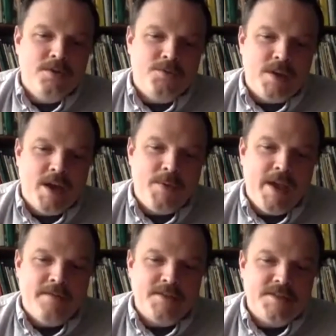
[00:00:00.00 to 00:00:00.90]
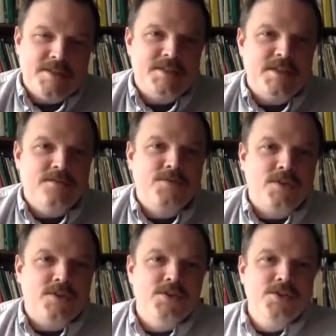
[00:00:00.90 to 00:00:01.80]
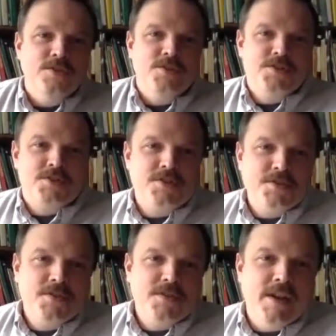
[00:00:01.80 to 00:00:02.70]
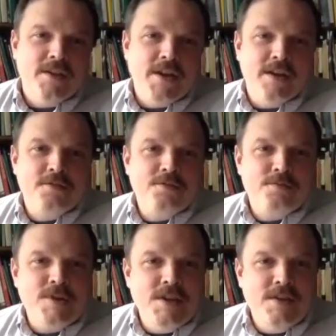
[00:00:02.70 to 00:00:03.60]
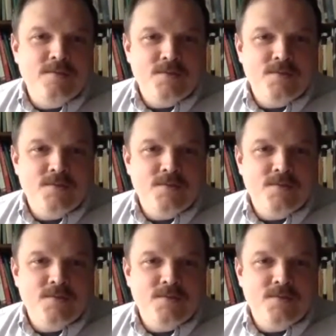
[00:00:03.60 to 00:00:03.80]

If we I, we have a 16 foot canoe, just and now that I'm free,